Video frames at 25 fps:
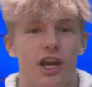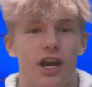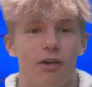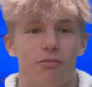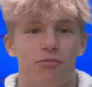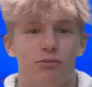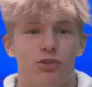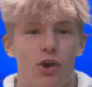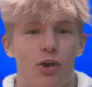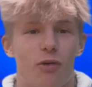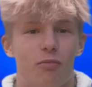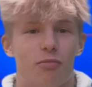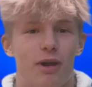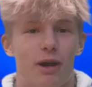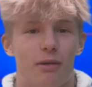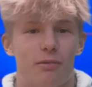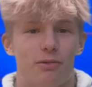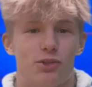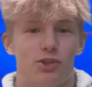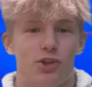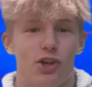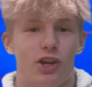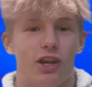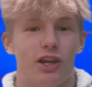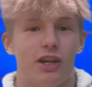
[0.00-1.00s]
I'm Dalton
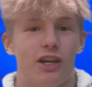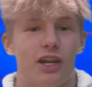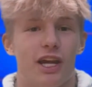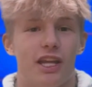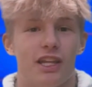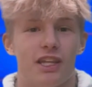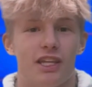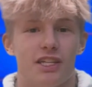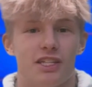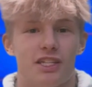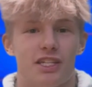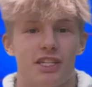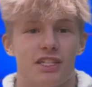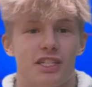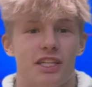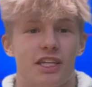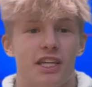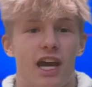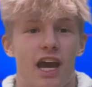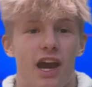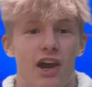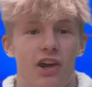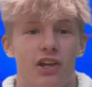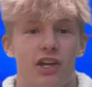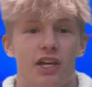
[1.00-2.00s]
Papandrea, and this is an
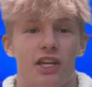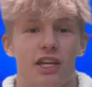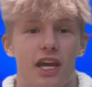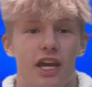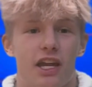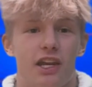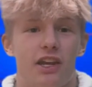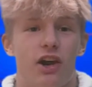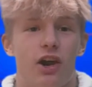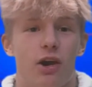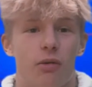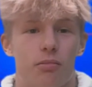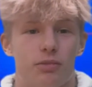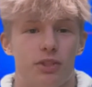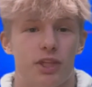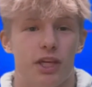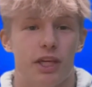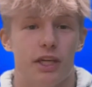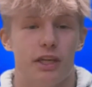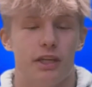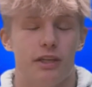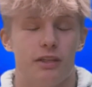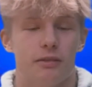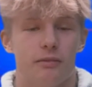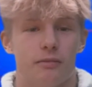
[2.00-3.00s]
LNN
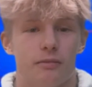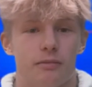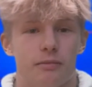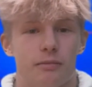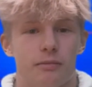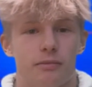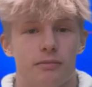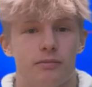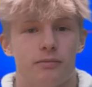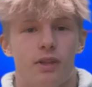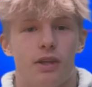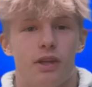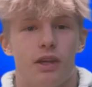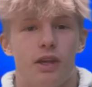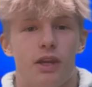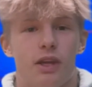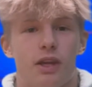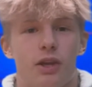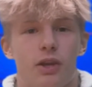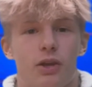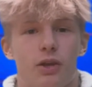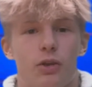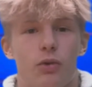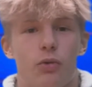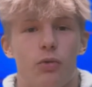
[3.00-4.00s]
update.
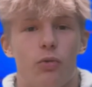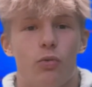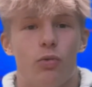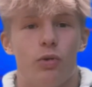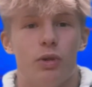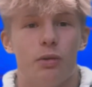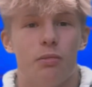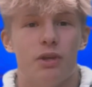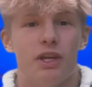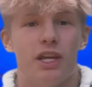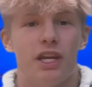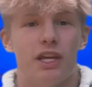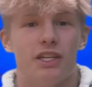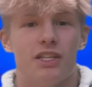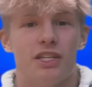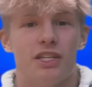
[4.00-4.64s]
We begin